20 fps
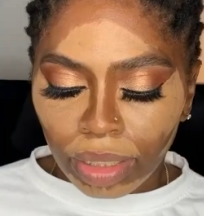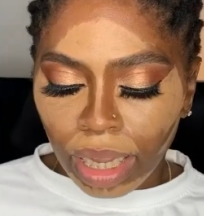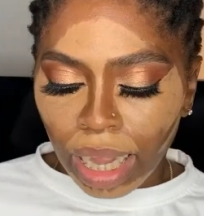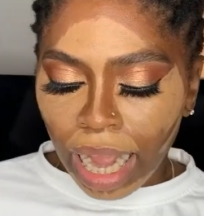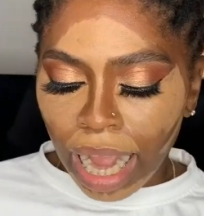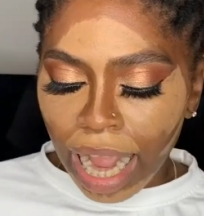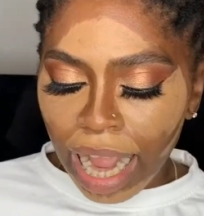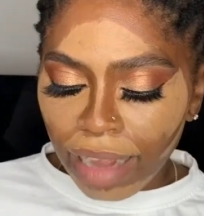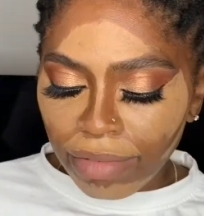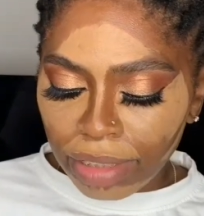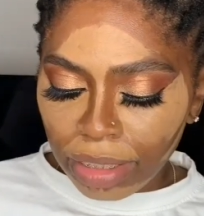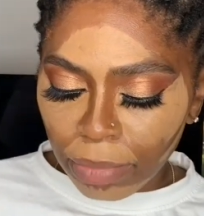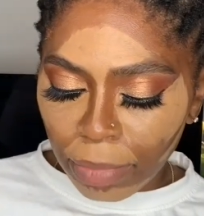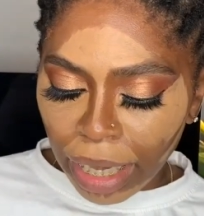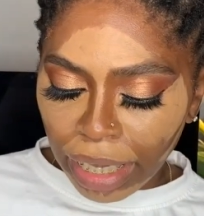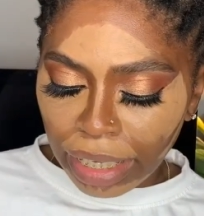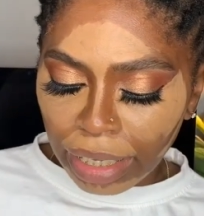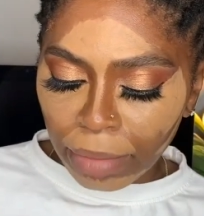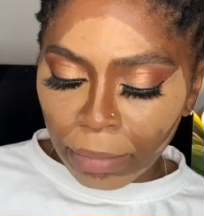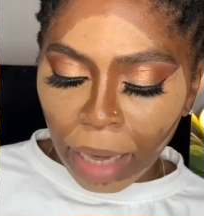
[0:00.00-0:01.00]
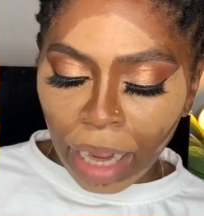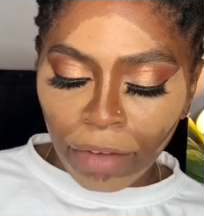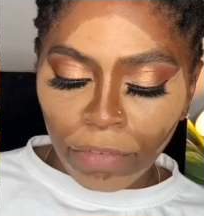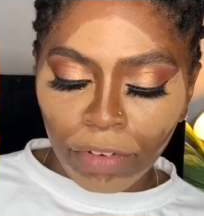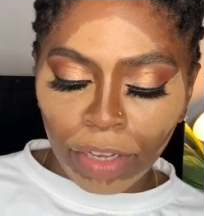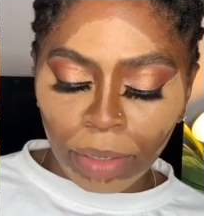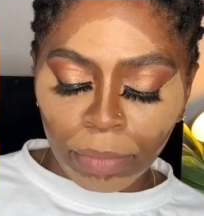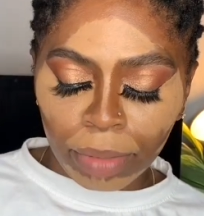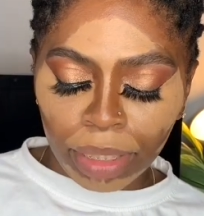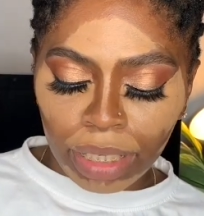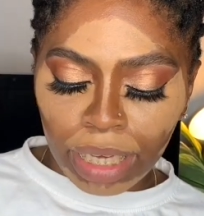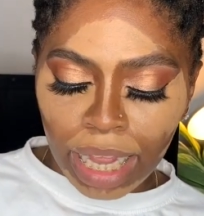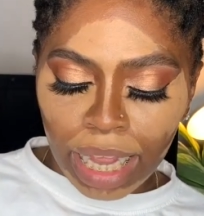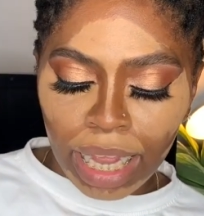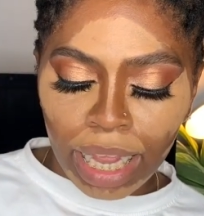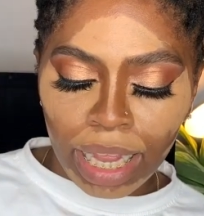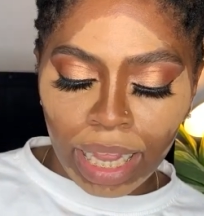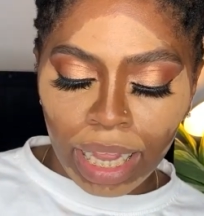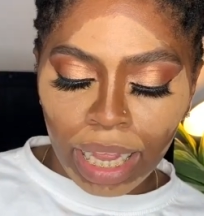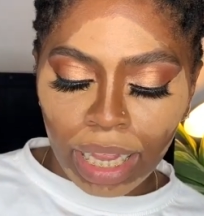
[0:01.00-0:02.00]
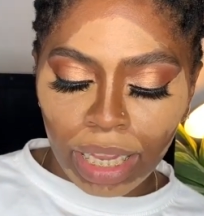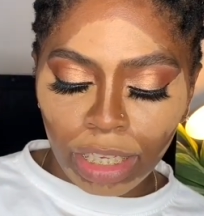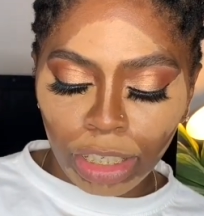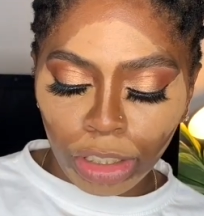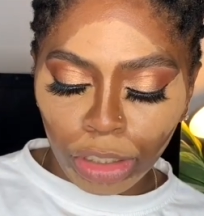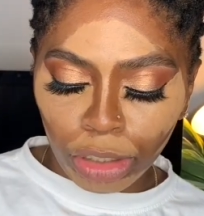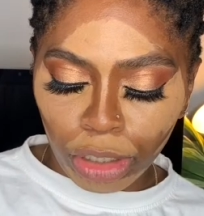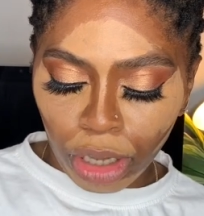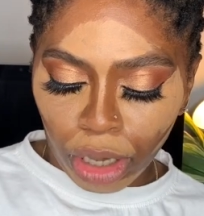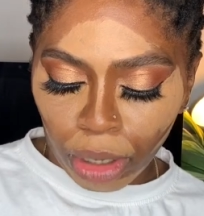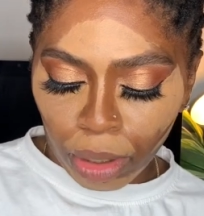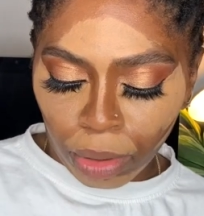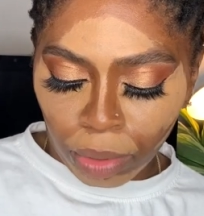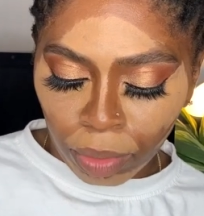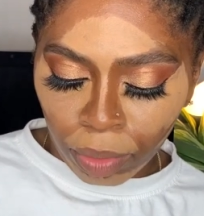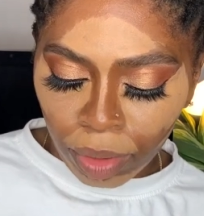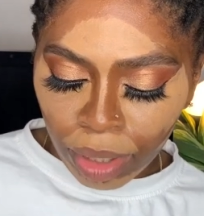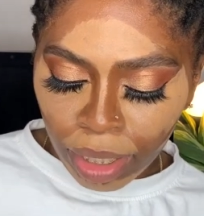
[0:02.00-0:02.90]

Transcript: I have somebody in my family that, you know,